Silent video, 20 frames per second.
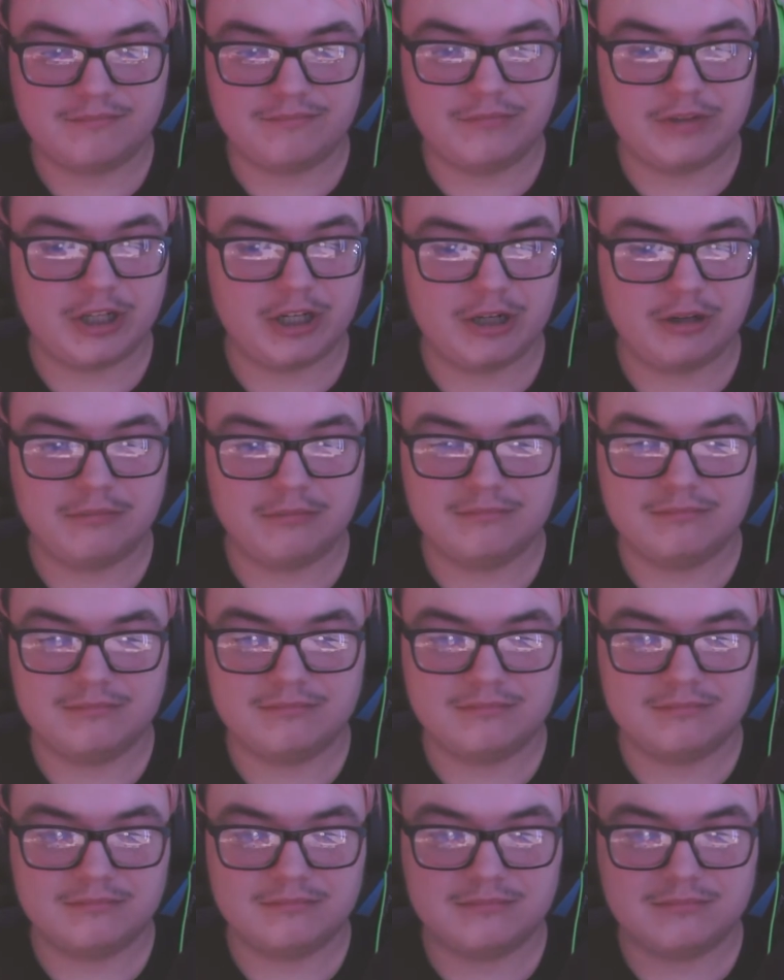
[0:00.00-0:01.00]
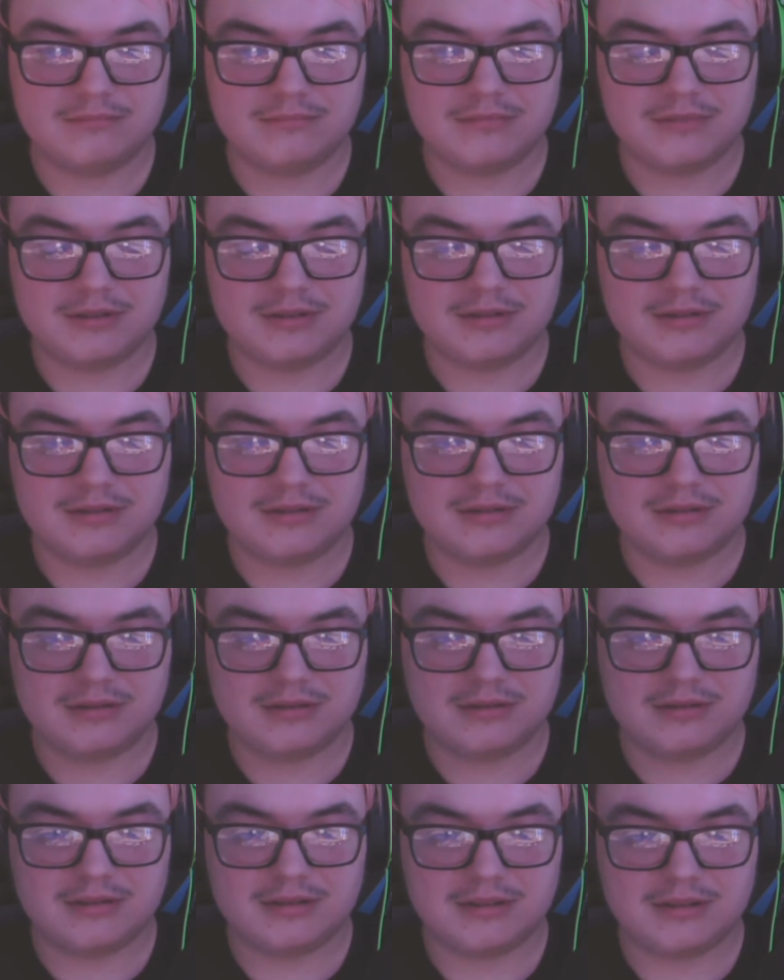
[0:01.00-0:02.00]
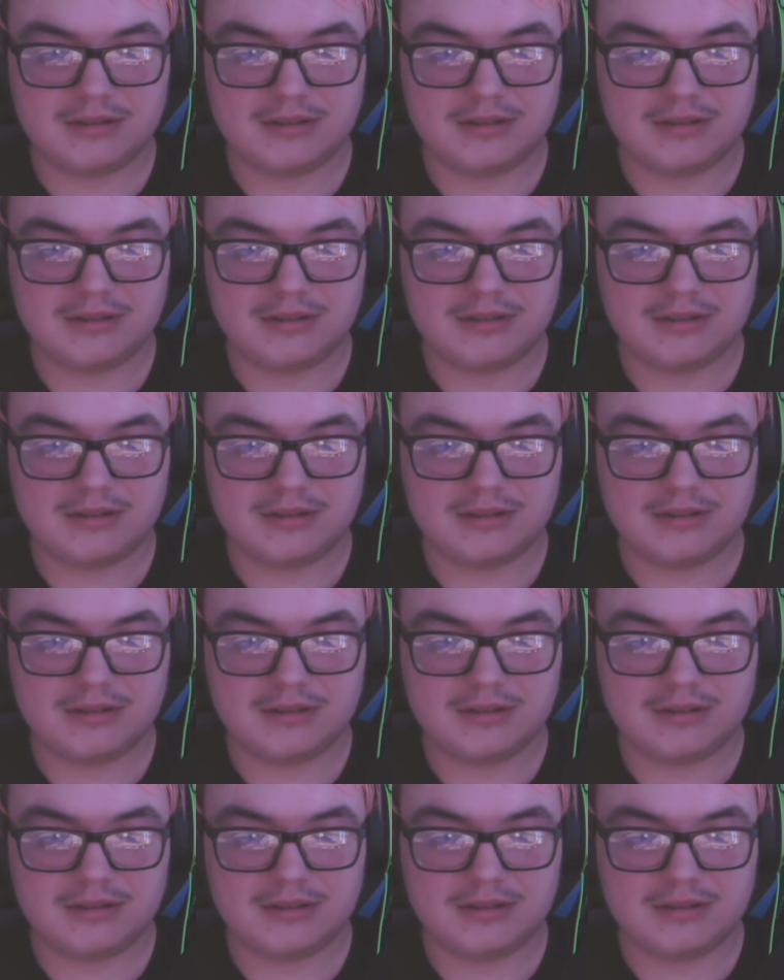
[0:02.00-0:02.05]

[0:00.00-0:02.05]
No. Yeah, I bet I did. You not...